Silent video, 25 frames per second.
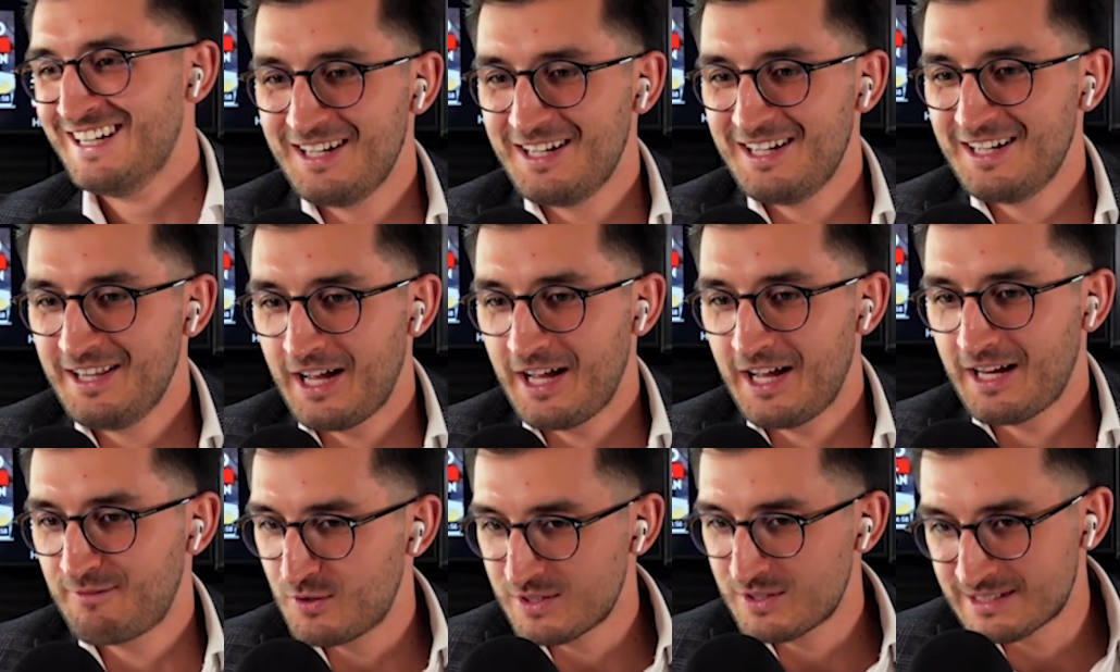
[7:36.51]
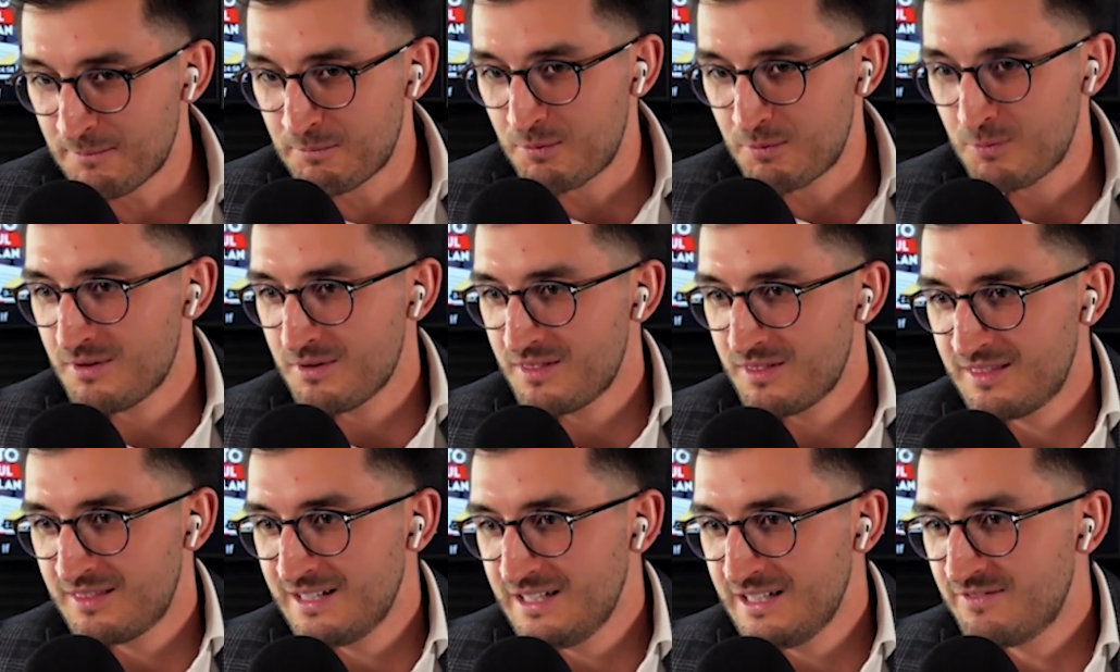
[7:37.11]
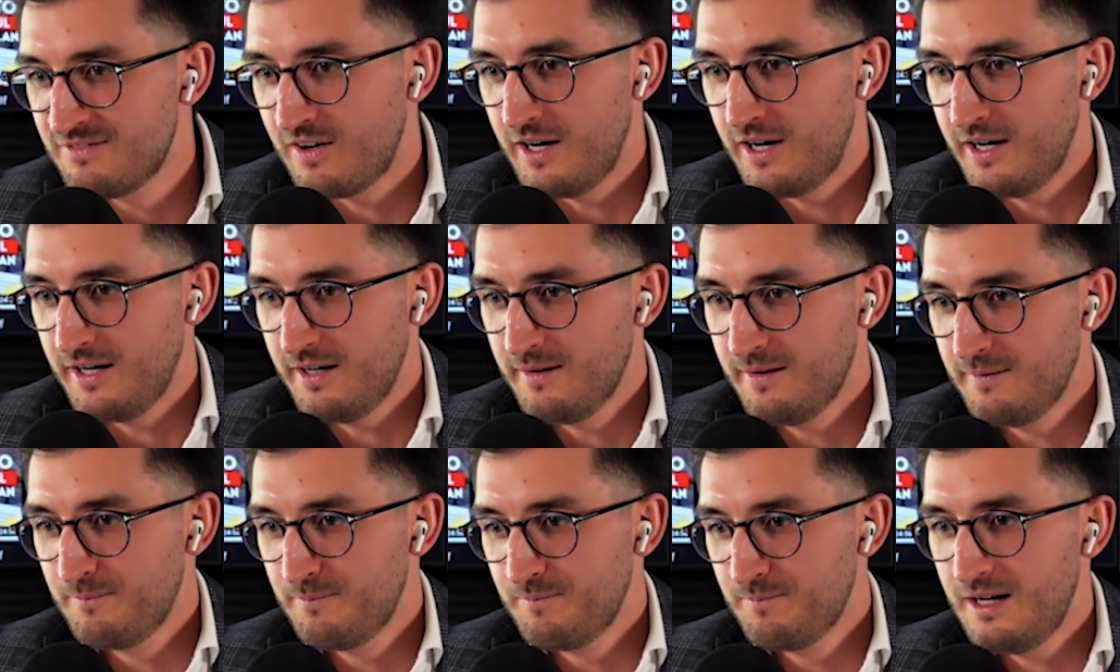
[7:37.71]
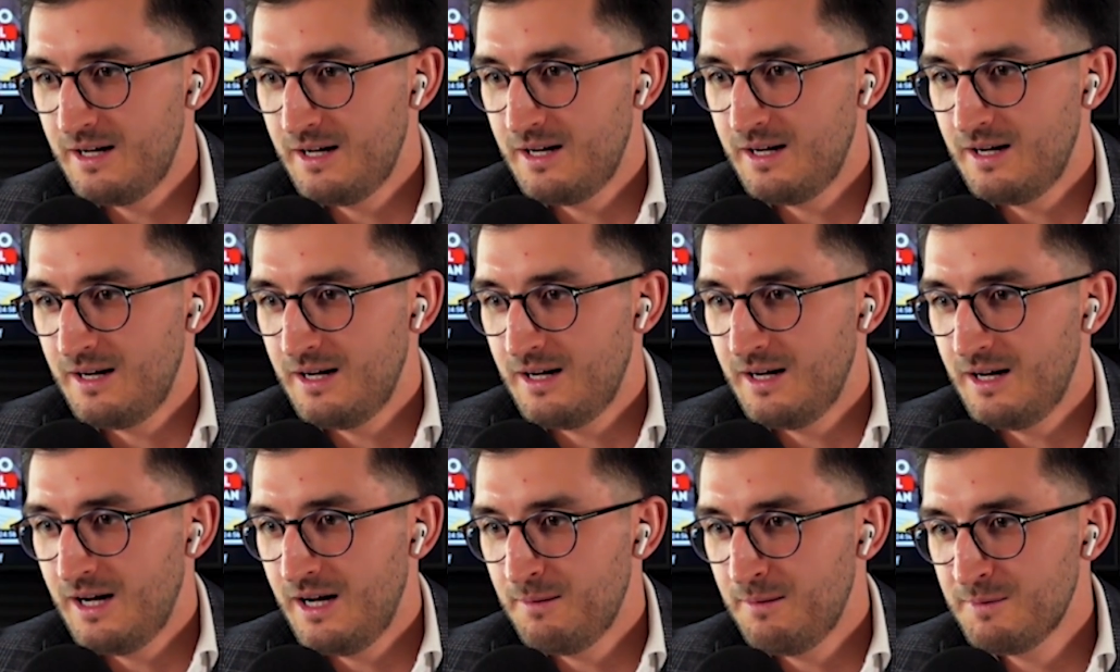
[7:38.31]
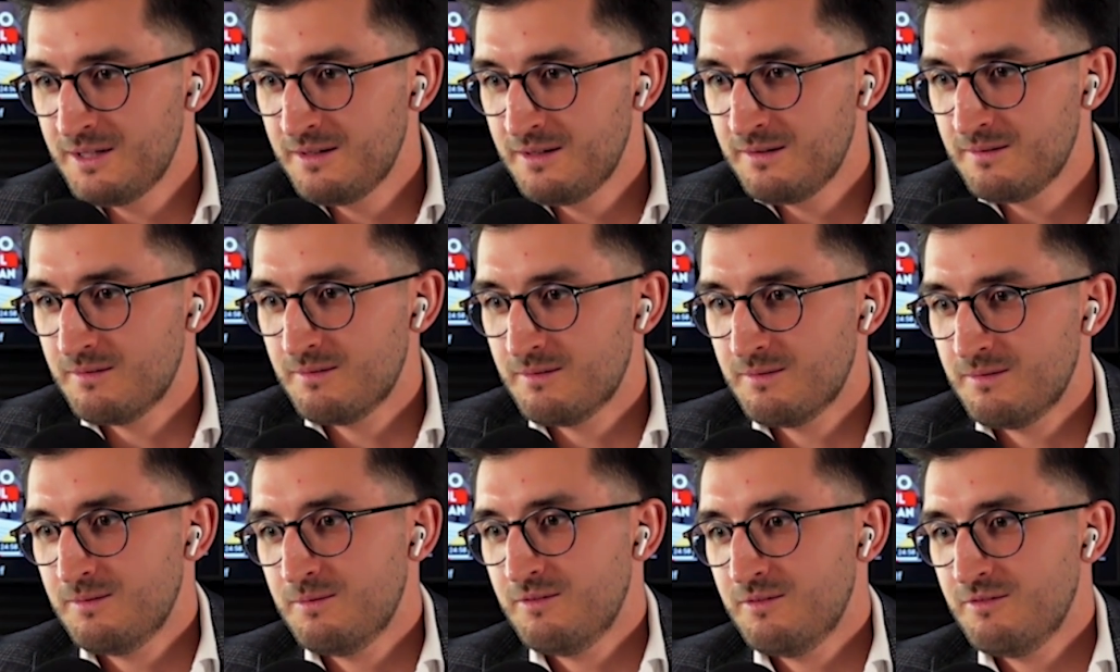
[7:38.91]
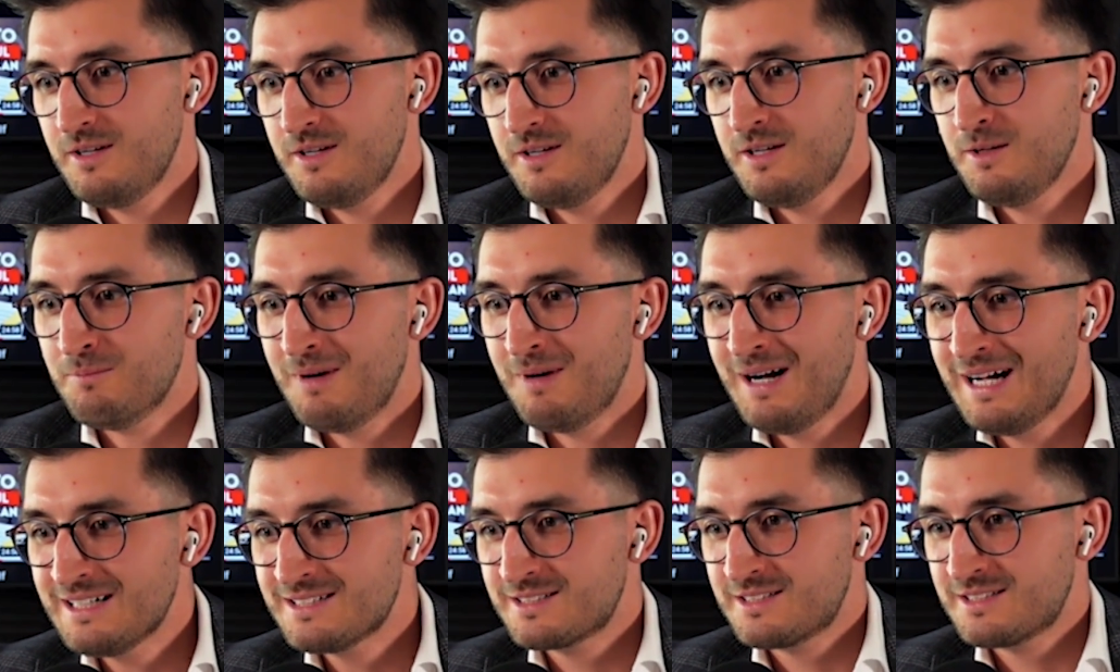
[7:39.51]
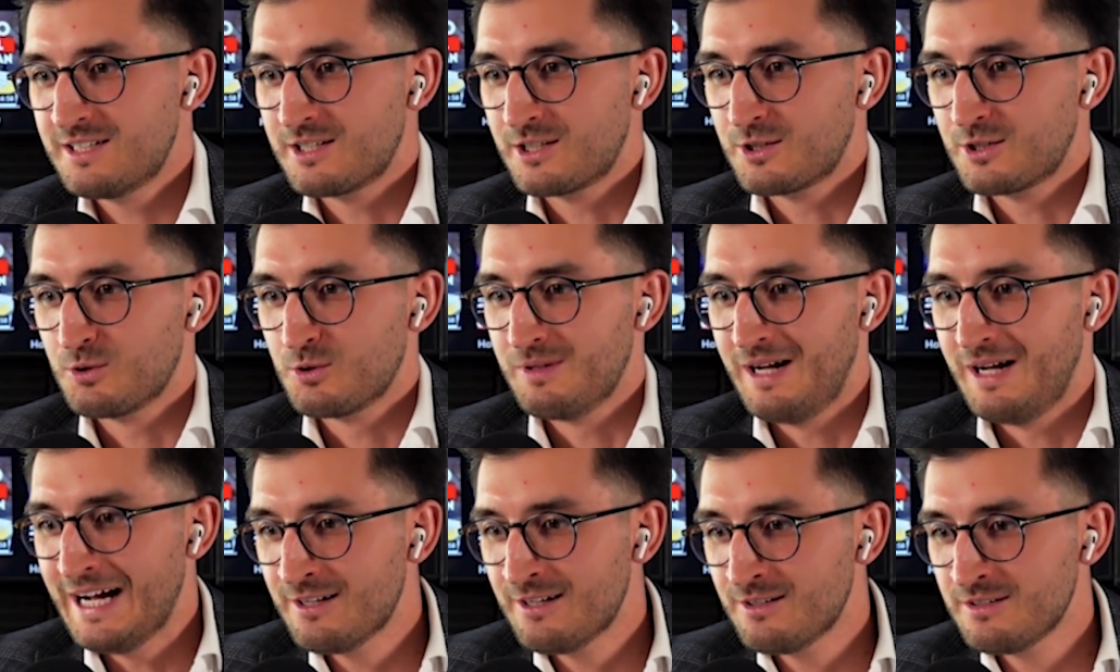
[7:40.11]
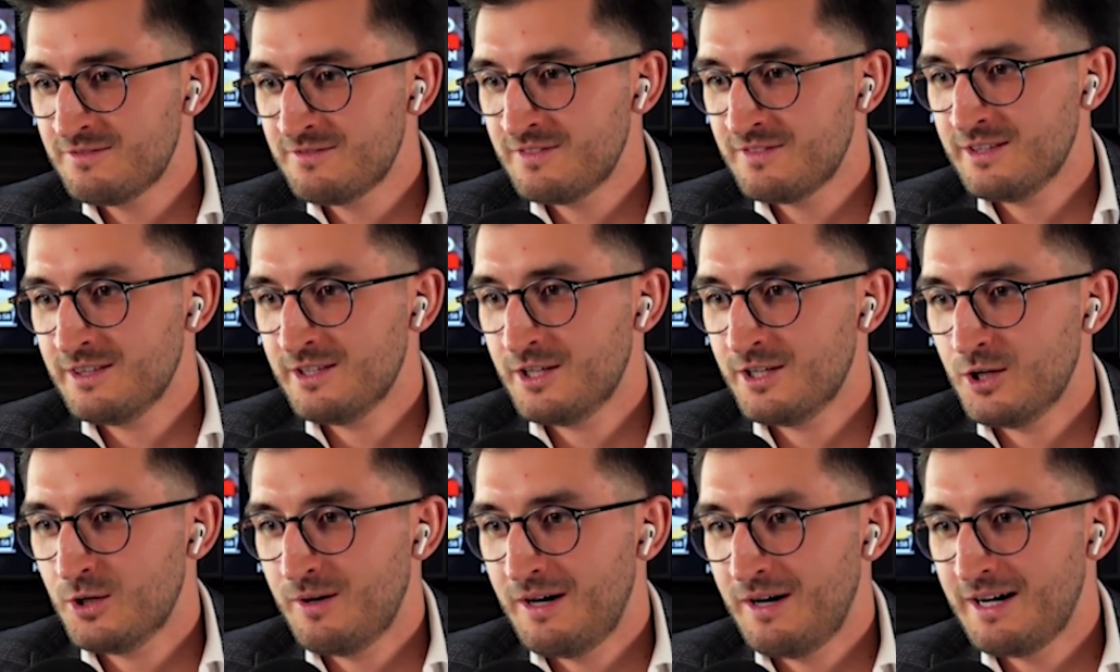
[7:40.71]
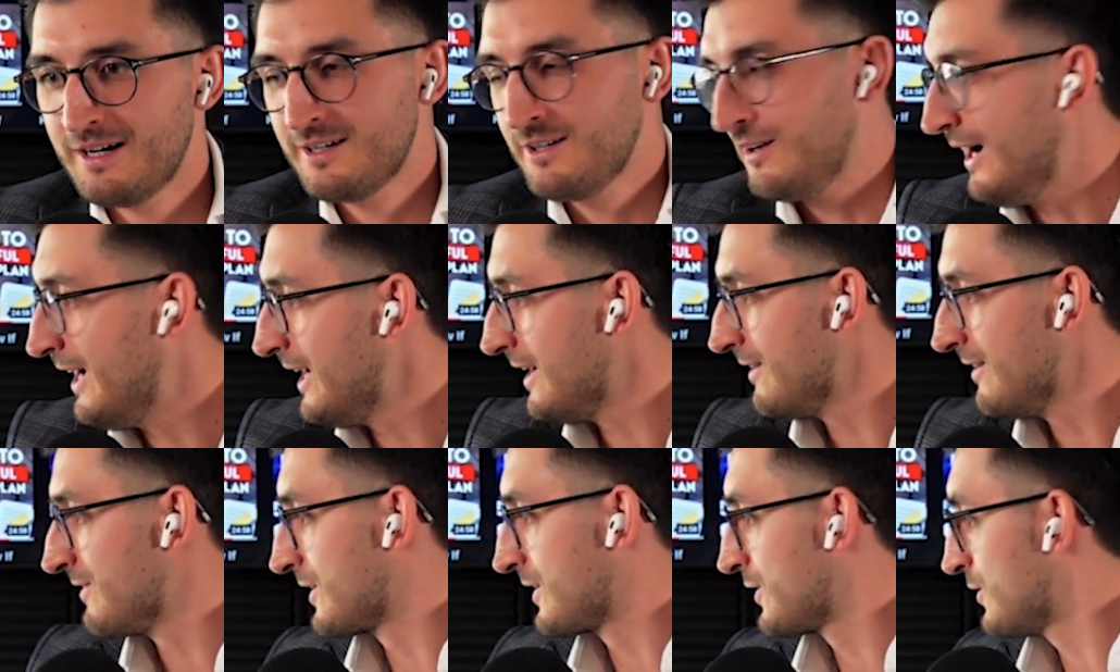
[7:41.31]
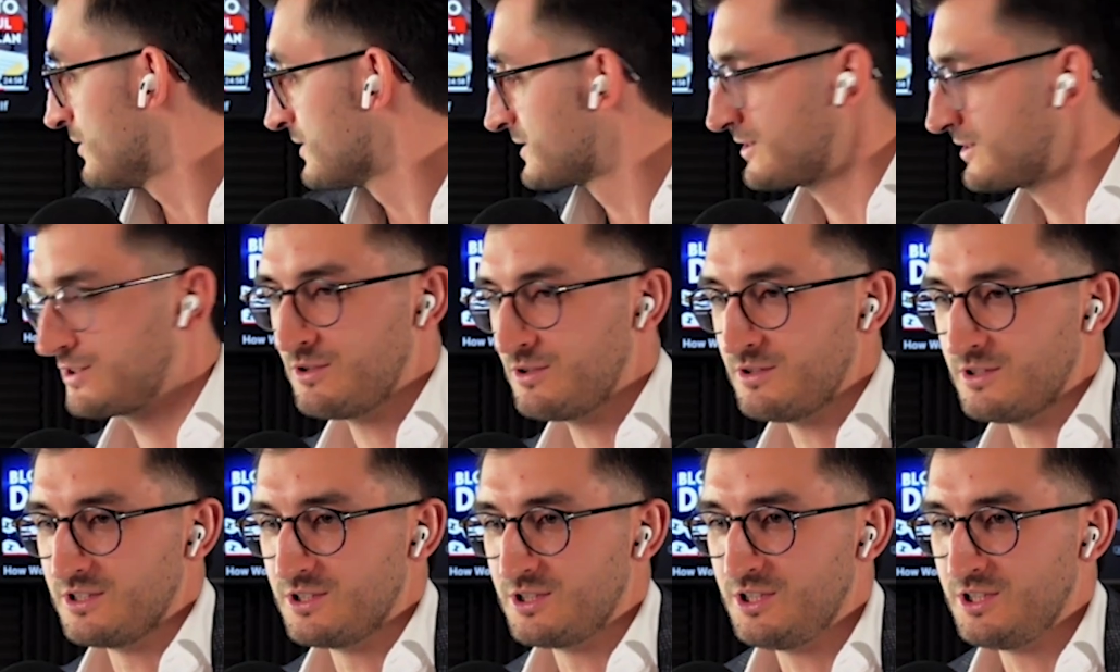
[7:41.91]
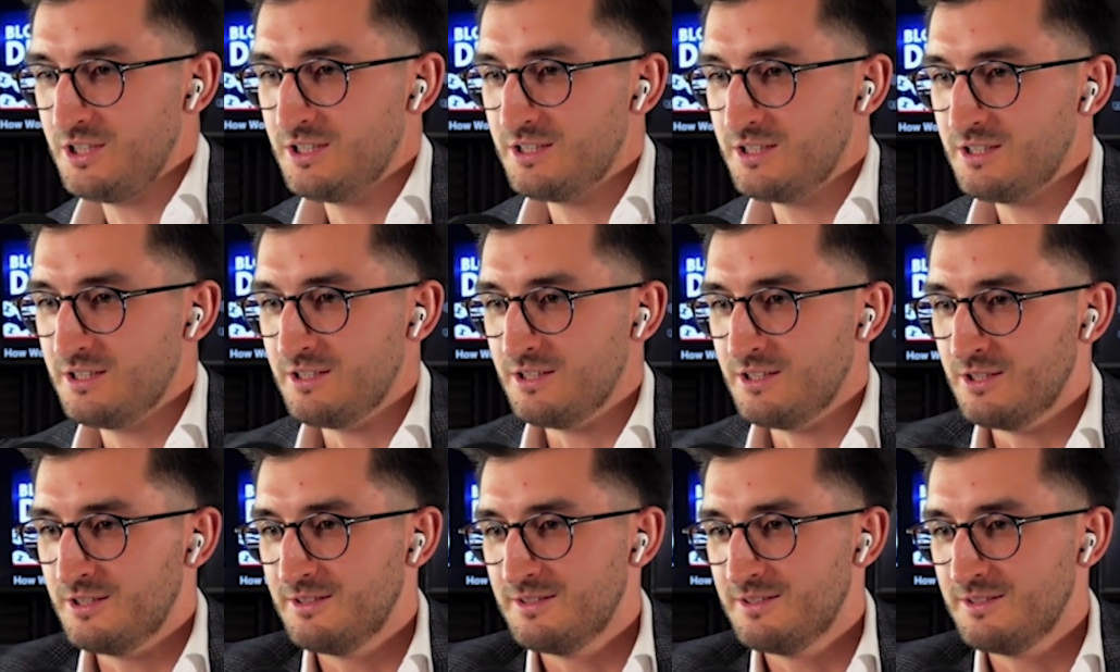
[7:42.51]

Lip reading: Like, for example, with DeFi, I mean, in my circle, I don't even know. I have a cold storage here,